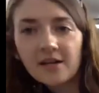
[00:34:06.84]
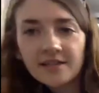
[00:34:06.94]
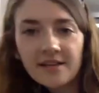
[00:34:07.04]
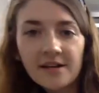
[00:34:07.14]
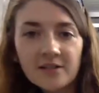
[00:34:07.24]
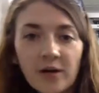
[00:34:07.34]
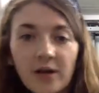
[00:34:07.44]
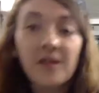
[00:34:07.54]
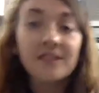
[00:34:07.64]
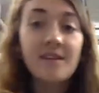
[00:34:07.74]
on that as
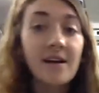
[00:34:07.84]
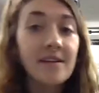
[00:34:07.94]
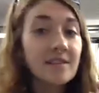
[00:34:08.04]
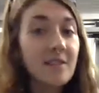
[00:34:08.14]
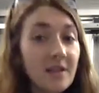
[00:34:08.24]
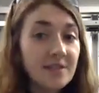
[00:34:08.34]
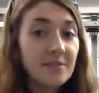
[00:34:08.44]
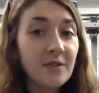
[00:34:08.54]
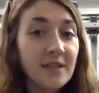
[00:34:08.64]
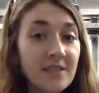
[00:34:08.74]
well. That's not an exhaustive
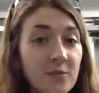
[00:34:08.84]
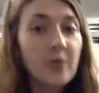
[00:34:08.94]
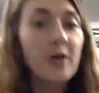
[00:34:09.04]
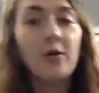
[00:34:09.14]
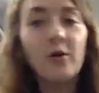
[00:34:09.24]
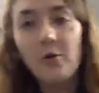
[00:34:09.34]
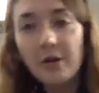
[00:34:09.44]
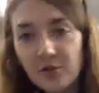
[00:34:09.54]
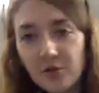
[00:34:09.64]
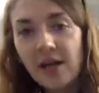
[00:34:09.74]
list. We are
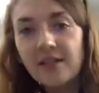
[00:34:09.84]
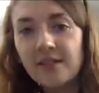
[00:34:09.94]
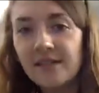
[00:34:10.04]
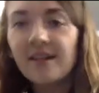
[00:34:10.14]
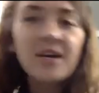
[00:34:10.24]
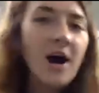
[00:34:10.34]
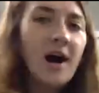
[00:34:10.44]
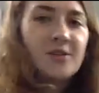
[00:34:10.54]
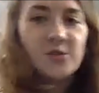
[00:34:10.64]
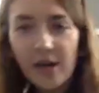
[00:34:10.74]
always trying to
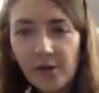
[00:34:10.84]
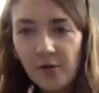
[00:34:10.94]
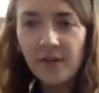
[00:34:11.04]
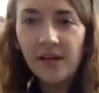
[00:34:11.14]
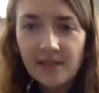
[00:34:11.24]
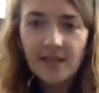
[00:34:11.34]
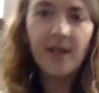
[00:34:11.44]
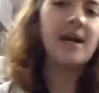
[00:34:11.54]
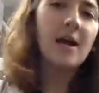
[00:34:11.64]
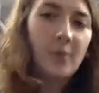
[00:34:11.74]
try new things.
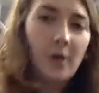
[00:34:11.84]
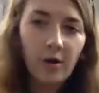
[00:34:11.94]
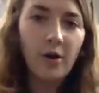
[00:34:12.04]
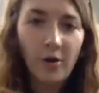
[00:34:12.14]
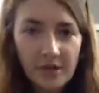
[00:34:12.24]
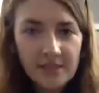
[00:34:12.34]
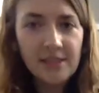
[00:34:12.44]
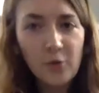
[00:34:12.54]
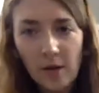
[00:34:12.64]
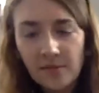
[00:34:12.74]
I am our
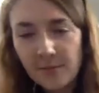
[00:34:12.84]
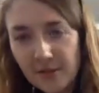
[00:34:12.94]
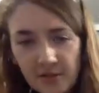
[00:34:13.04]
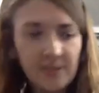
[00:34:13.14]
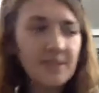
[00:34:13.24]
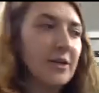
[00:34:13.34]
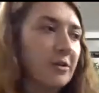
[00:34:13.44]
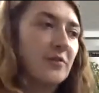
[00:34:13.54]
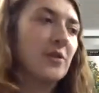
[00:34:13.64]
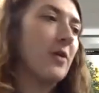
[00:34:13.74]
R&D crop specialist here,
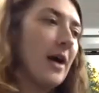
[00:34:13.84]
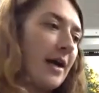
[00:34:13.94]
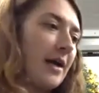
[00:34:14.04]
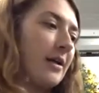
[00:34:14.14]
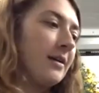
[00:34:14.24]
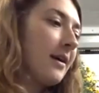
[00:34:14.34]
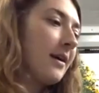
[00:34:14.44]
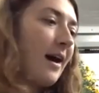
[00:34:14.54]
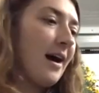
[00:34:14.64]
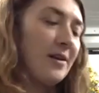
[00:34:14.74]
so I
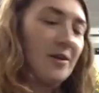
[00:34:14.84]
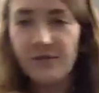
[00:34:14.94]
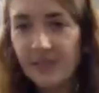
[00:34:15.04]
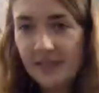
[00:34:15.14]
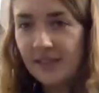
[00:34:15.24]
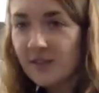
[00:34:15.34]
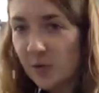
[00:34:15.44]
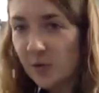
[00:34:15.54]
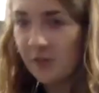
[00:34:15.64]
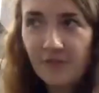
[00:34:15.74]
love to
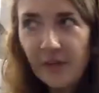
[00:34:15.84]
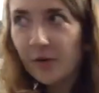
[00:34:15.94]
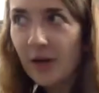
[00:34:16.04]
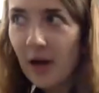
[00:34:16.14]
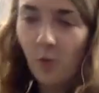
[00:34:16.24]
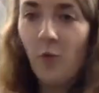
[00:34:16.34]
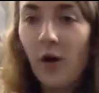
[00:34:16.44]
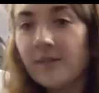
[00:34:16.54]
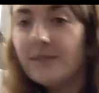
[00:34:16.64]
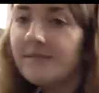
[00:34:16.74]
sort of figure out
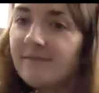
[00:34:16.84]
what